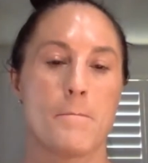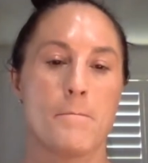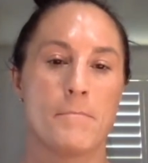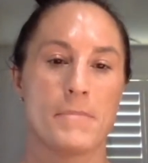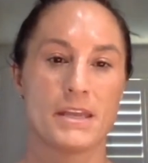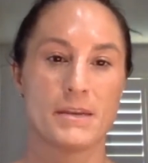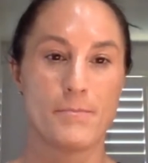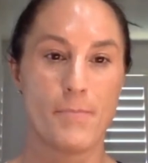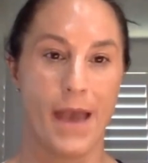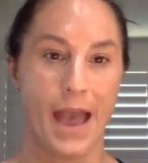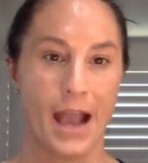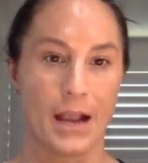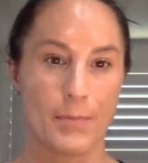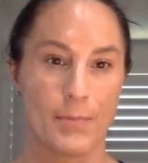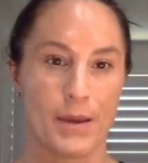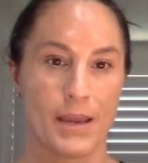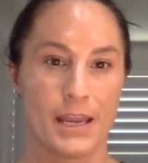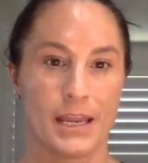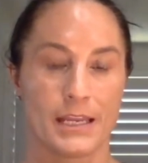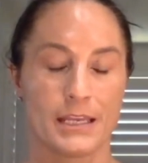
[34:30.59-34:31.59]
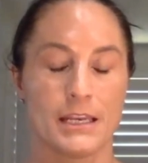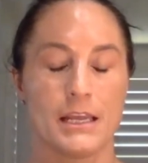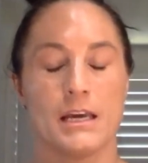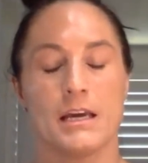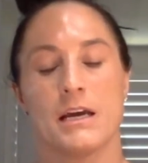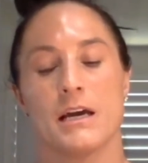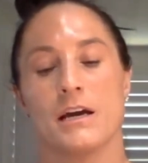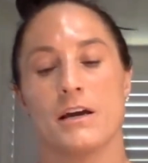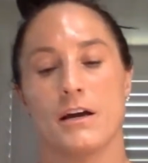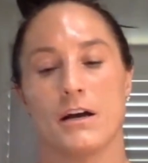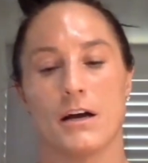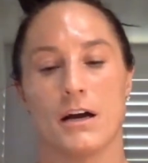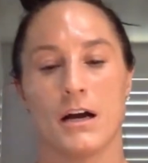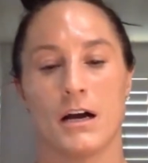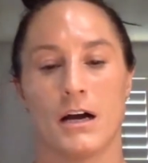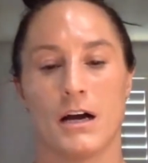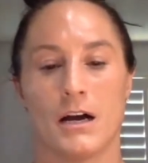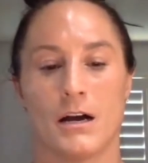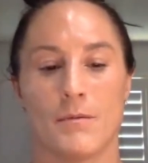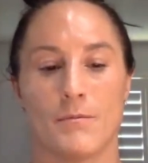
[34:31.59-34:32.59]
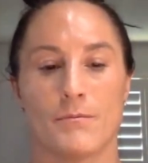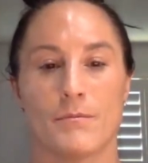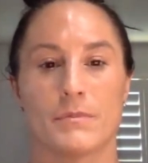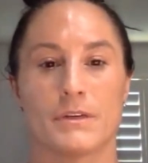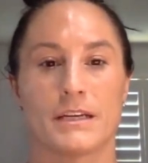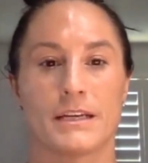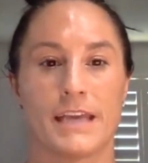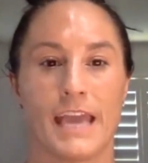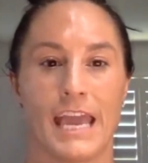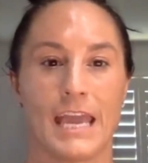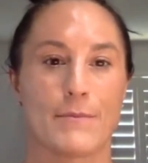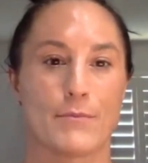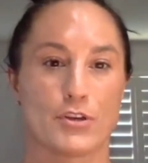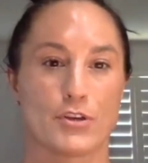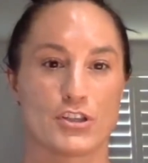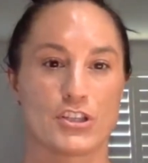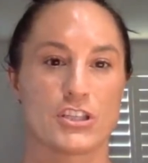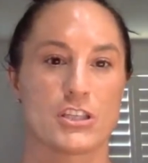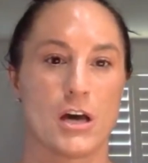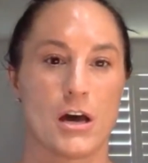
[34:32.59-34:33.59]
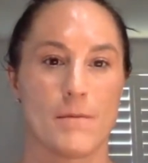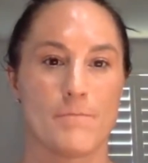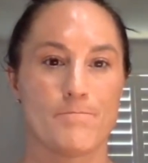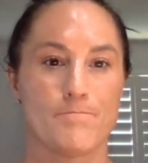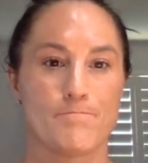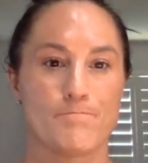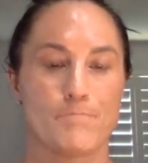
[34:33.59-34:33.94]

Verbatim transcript: mid back pain um, gamer's thumb.